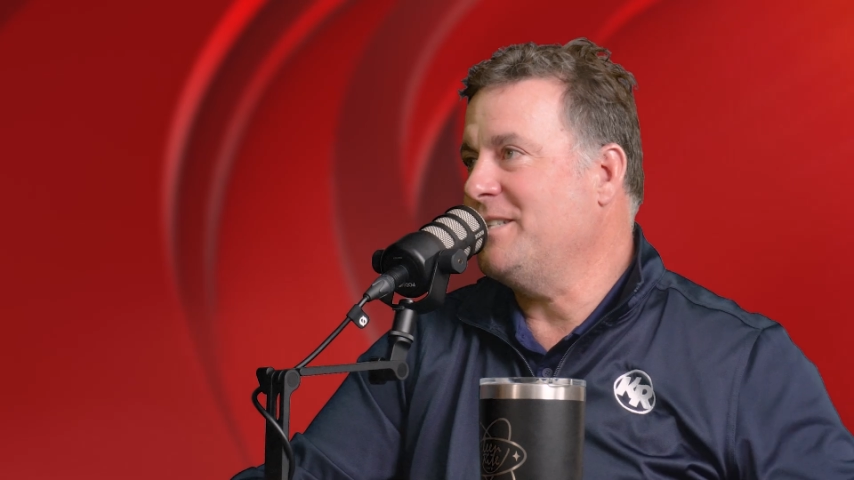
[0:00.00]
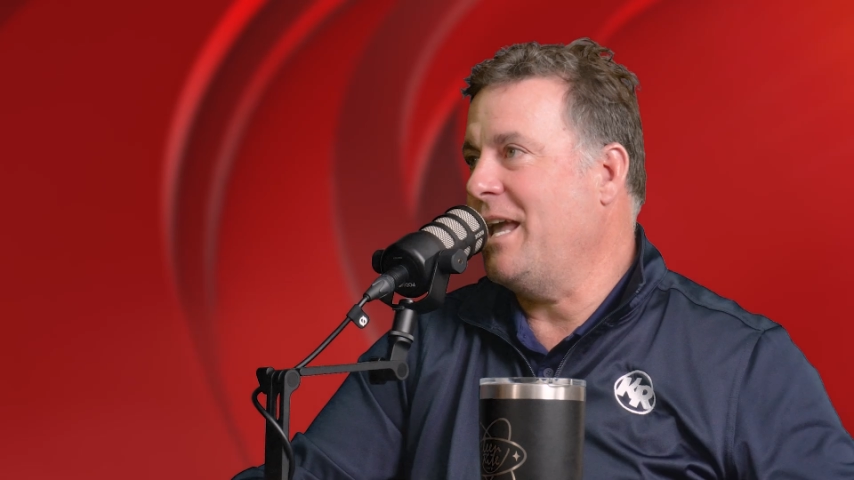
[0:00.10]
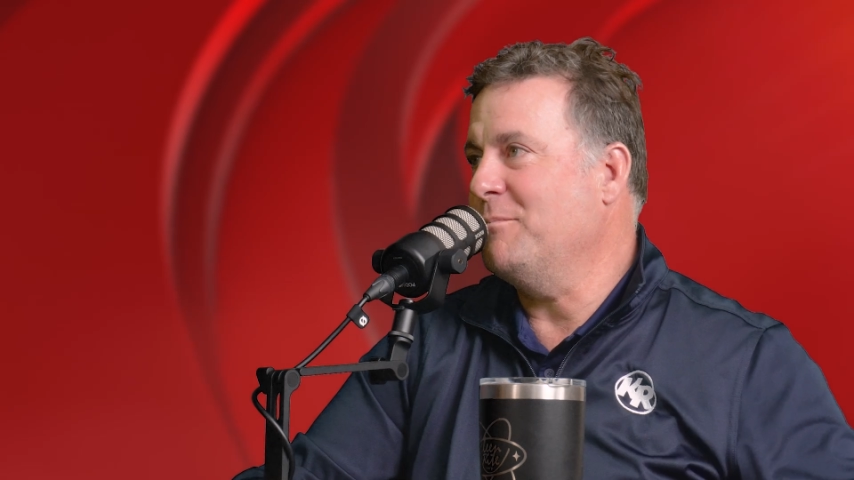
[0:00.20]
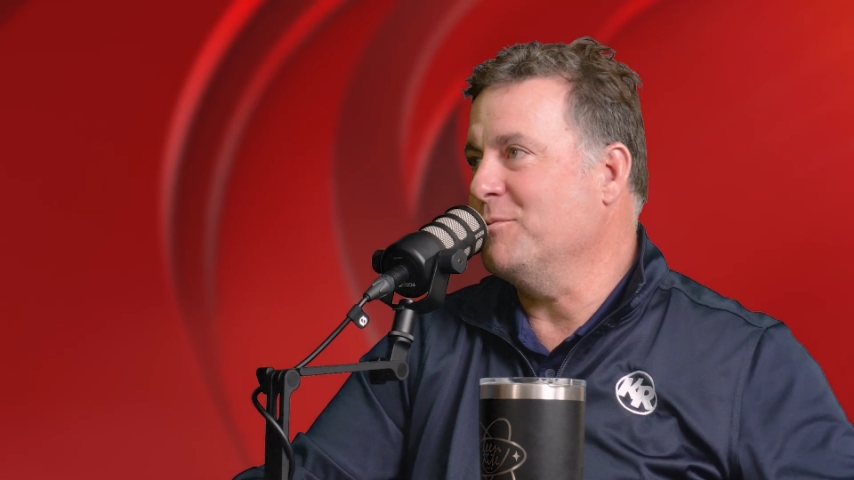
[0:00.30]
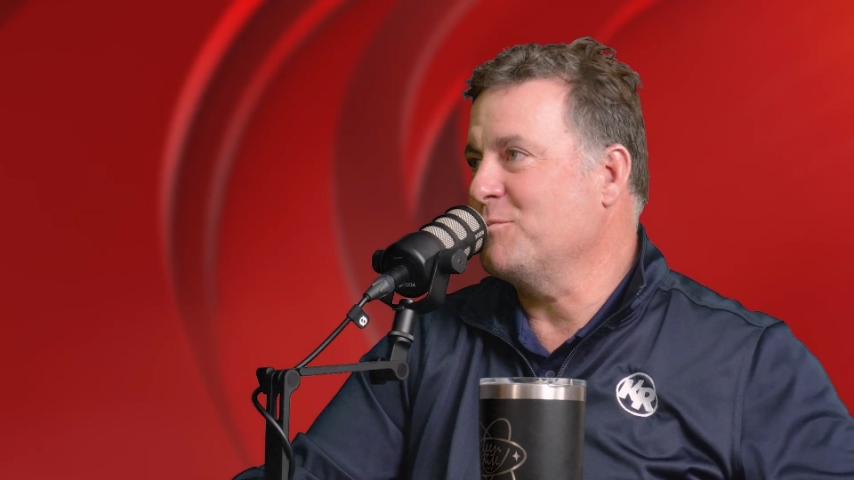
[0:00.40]

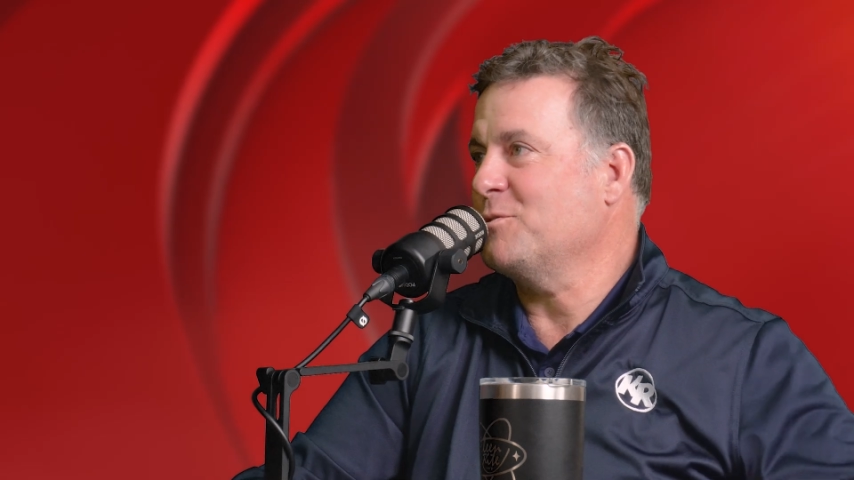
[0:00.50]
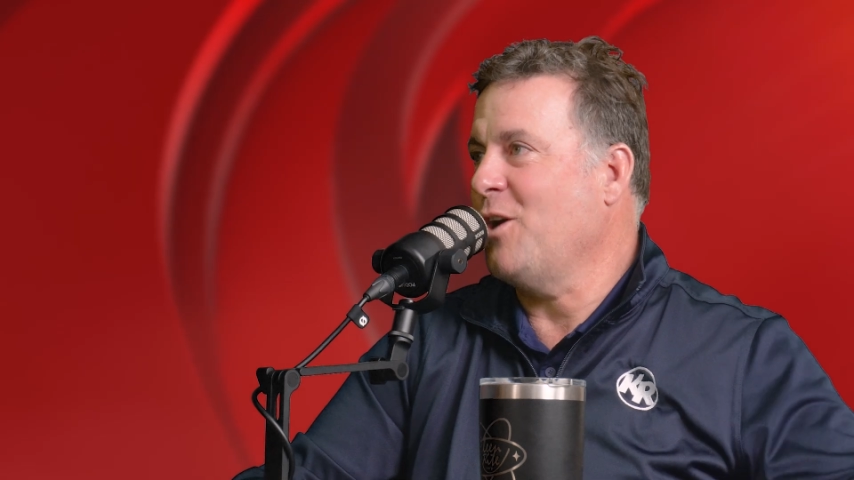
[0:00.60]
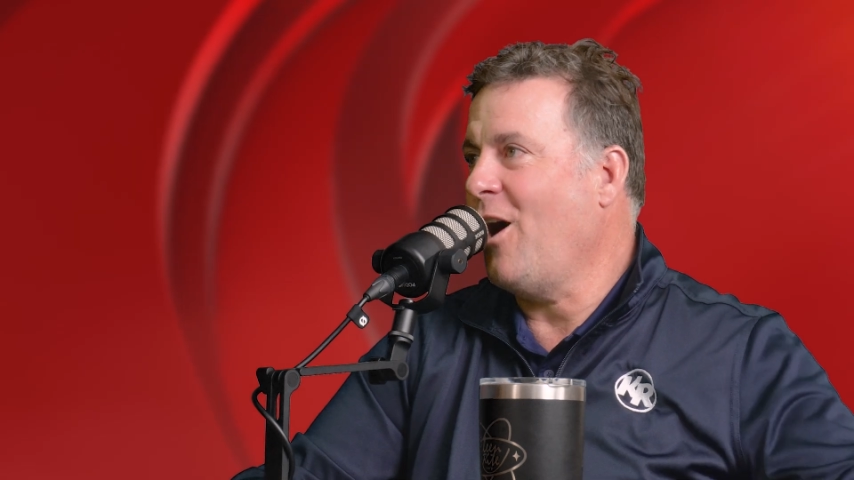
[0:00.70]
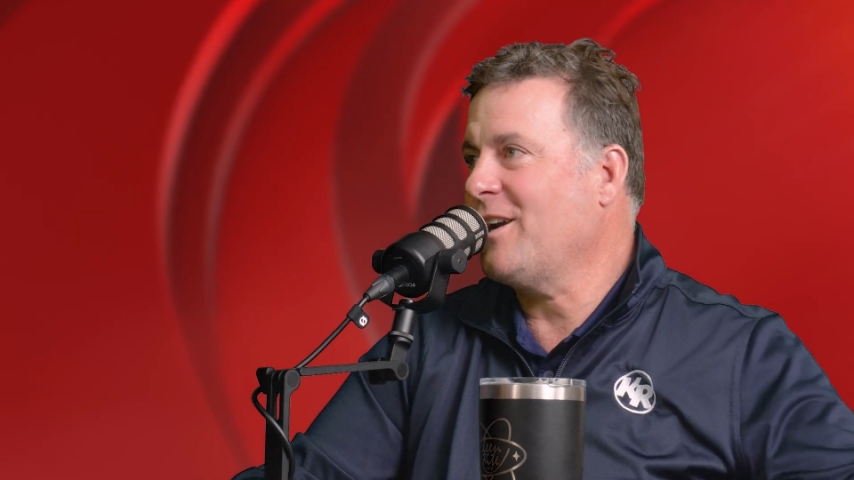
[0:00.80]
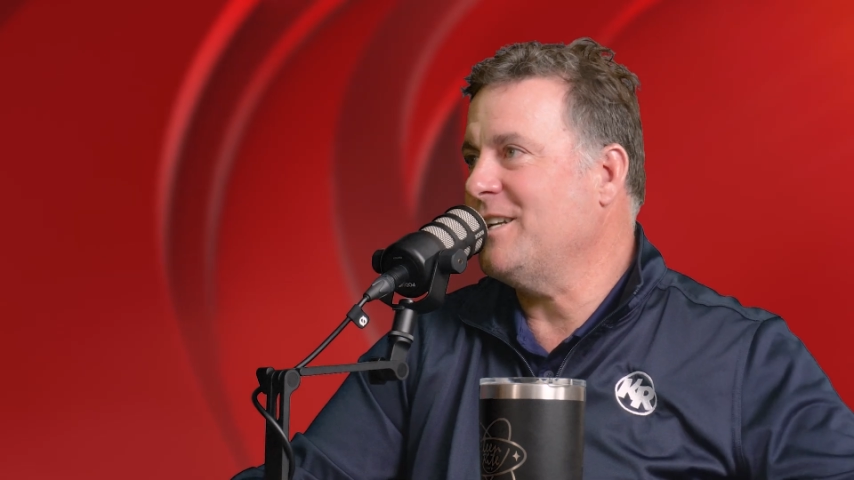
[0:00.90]
tables were
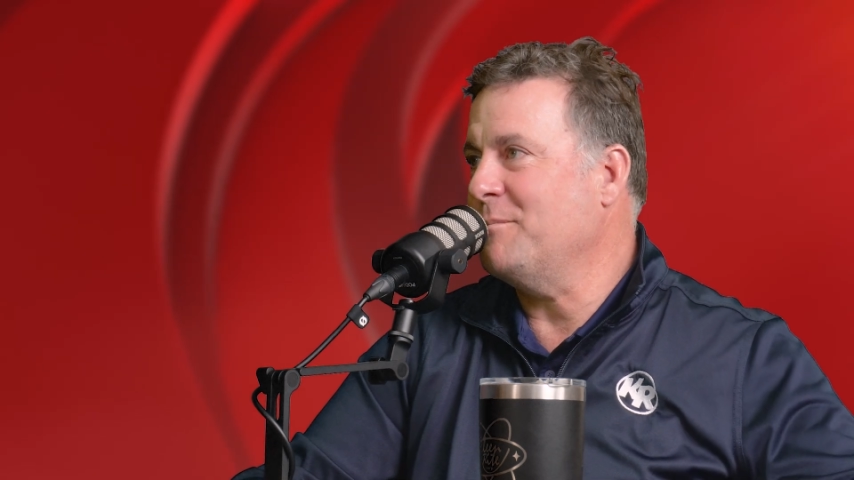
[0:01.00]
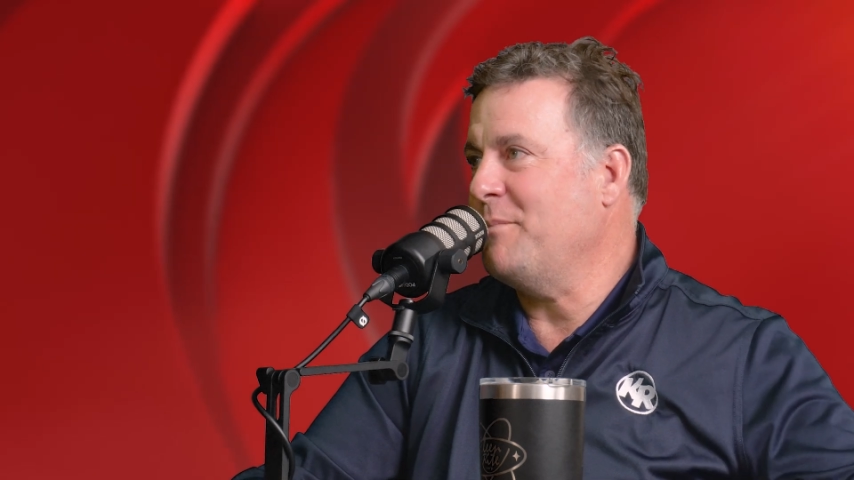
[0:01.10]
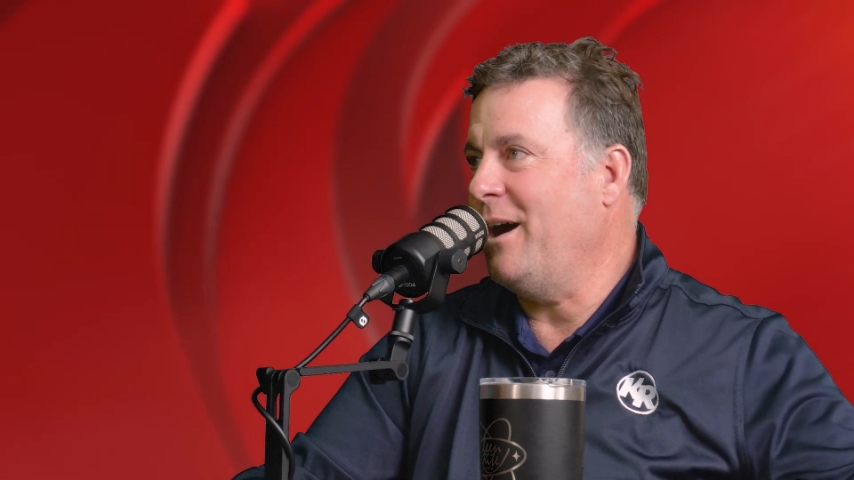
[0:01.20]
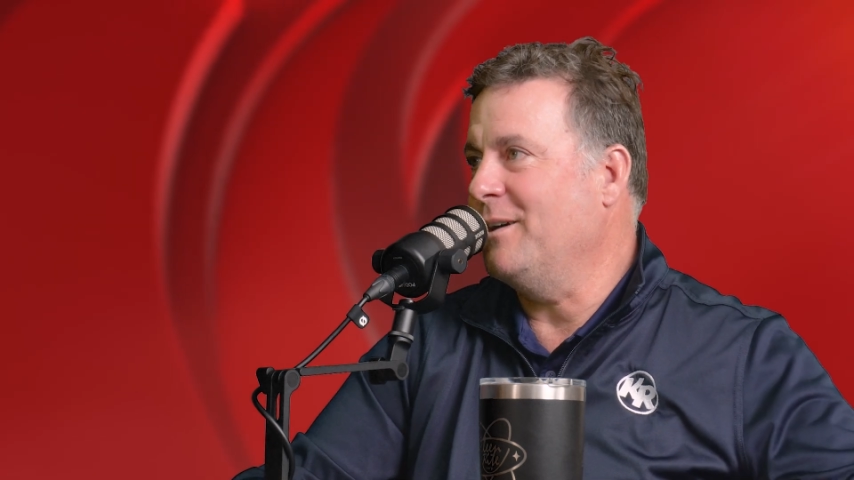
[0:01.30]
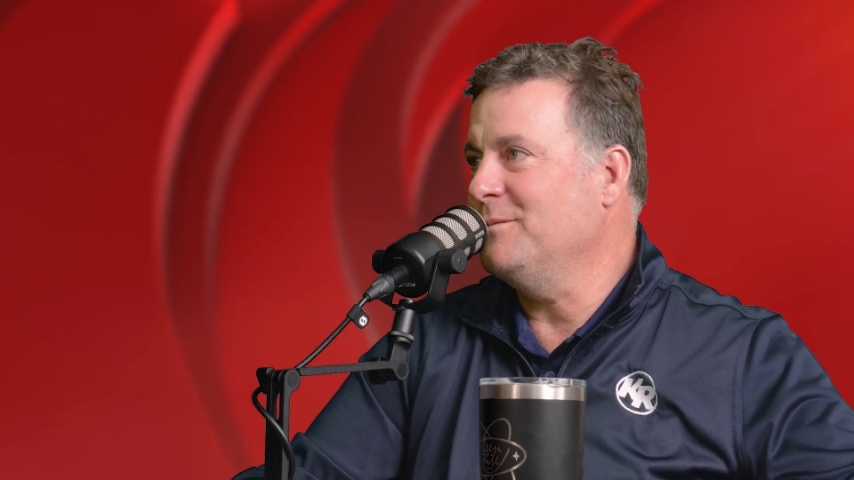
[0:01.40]
talking
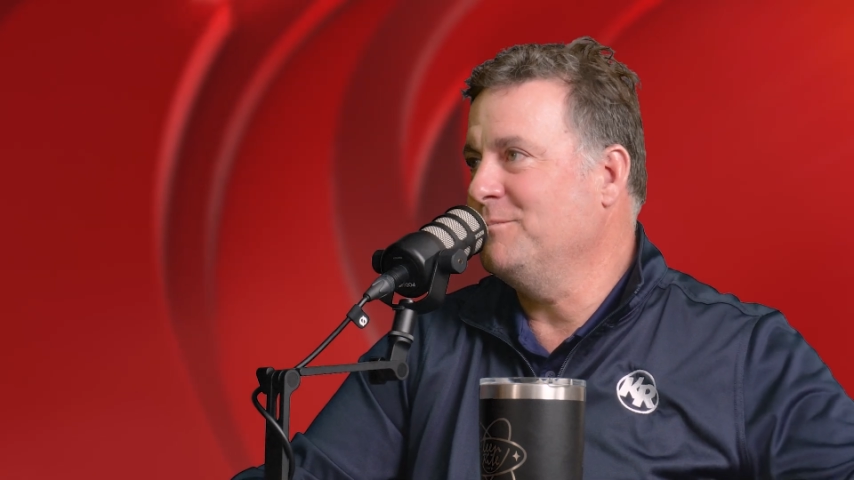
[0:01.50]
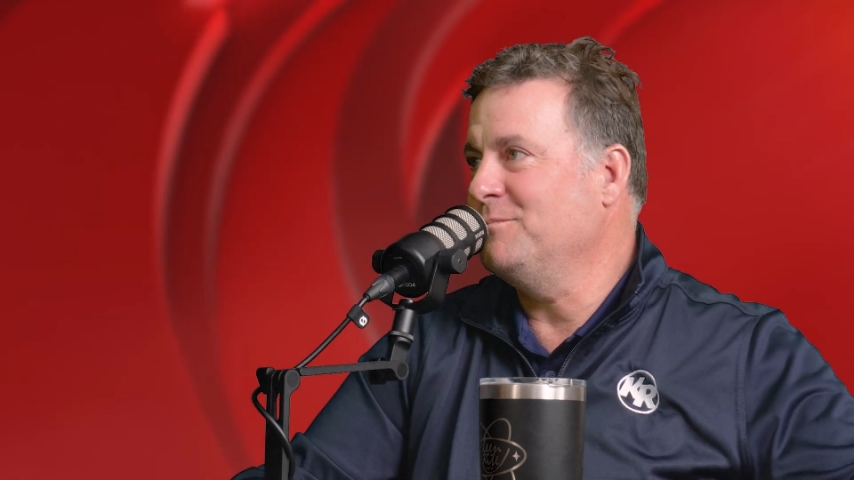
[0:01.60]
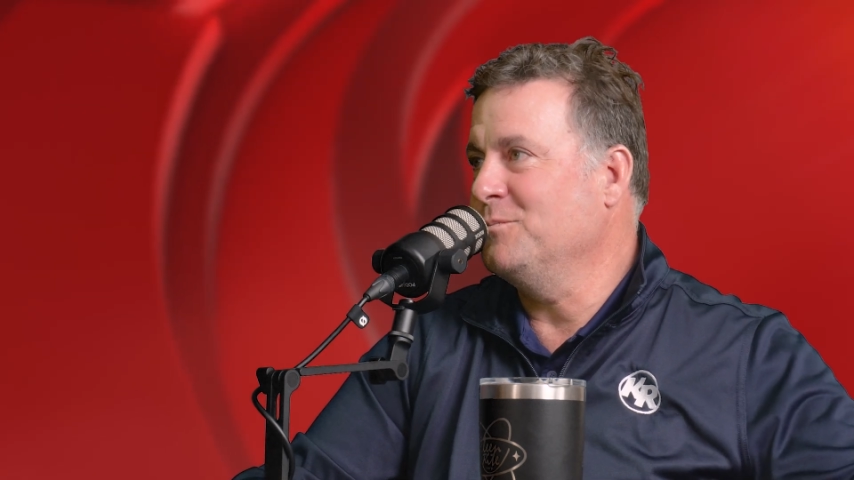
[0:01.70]
about